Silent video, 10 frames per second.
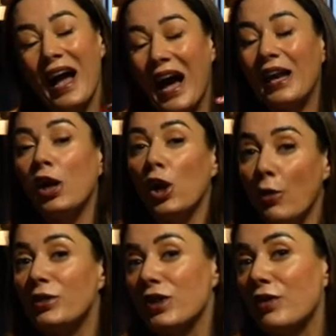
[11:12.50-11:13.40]
and a
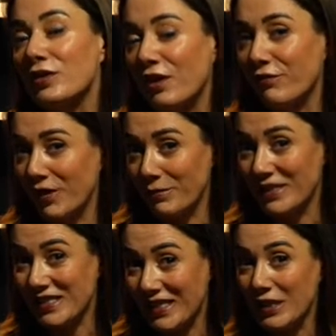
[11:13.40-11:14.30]
lower dose of vitamin
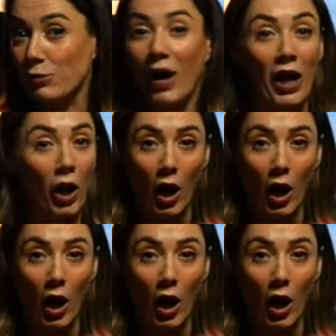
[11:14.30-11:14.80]
C as well.